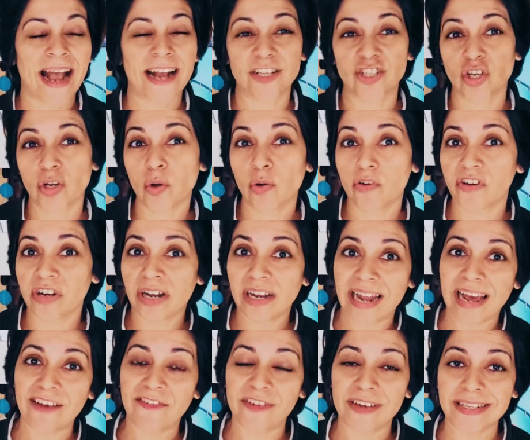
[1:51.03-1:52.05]
actual real
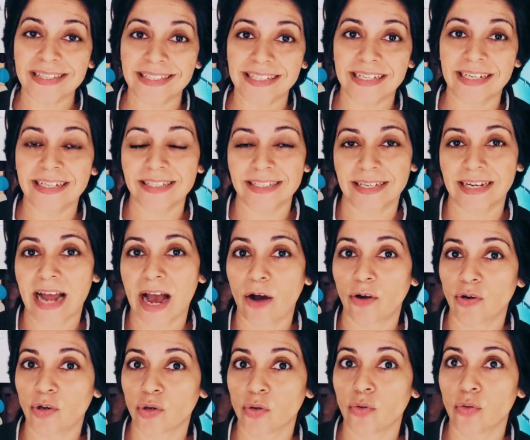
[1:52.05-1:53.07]
life incidents and
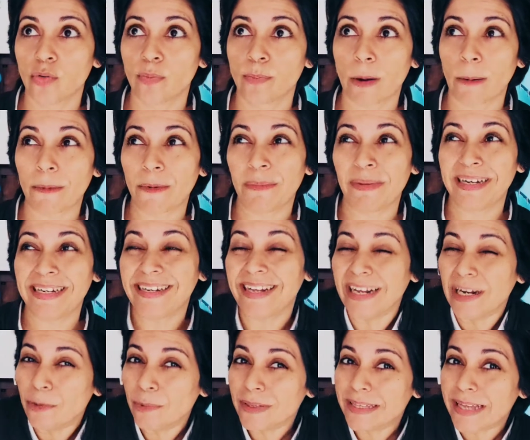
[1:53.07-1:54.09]
how to probably
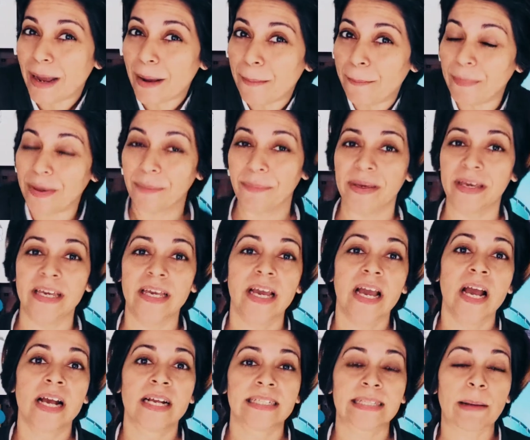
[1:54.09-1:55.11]
deal with them.
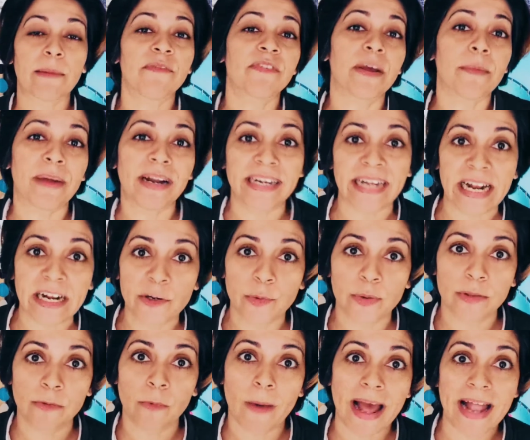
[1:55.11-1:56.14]
Maybe some of them I dealt
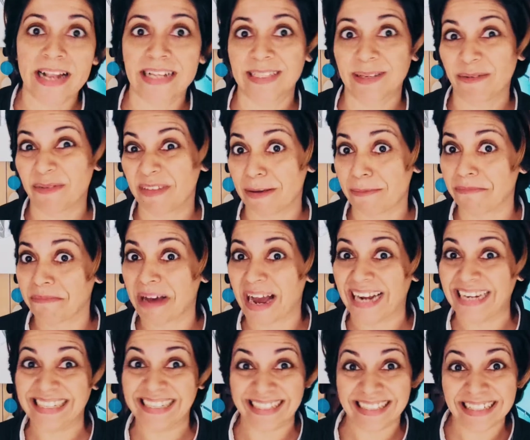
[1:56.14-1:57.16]
with well, some of them
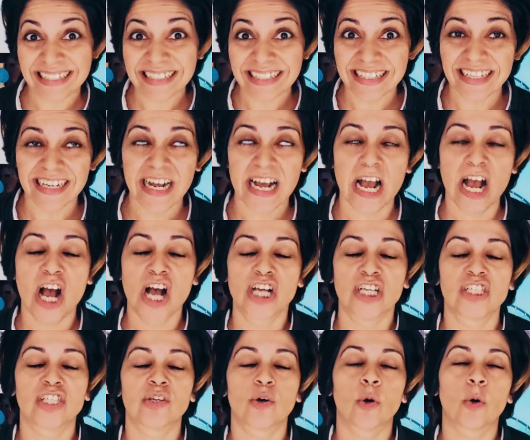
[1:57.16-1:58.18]
I didn't.
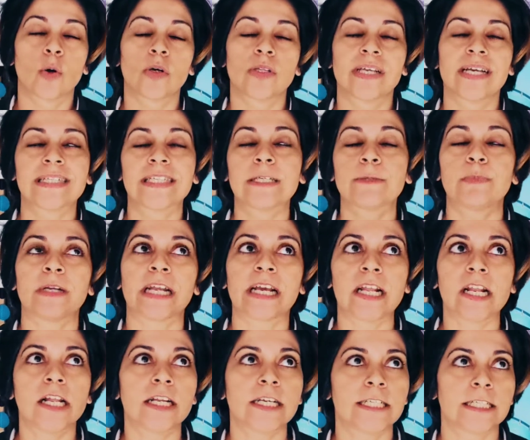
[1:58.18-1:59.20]
So there's this
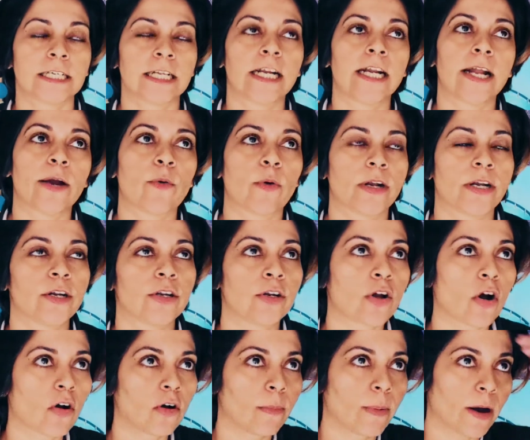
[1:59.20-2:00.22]
particular incident I wanted to
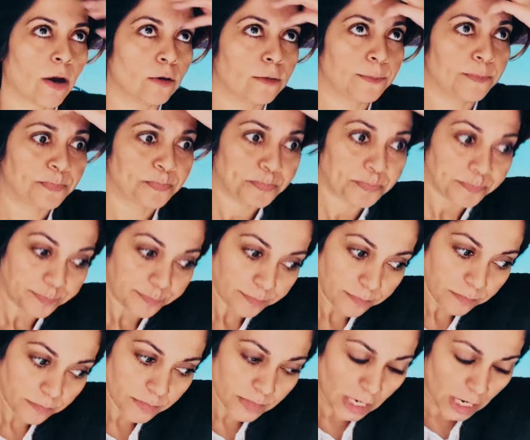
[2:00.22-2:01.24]
talk about.
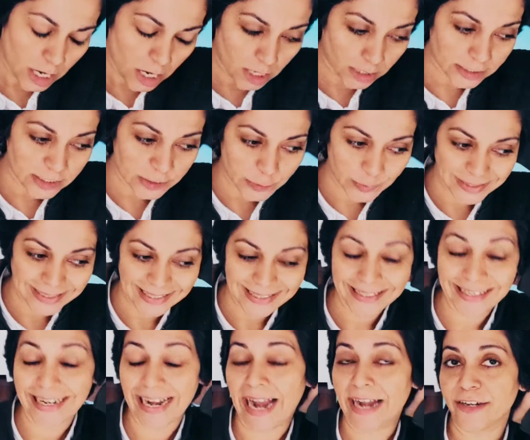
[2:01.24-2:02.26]
This was at
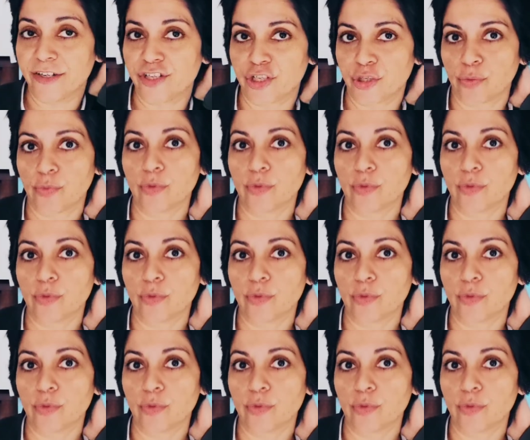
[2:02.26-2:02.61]
a client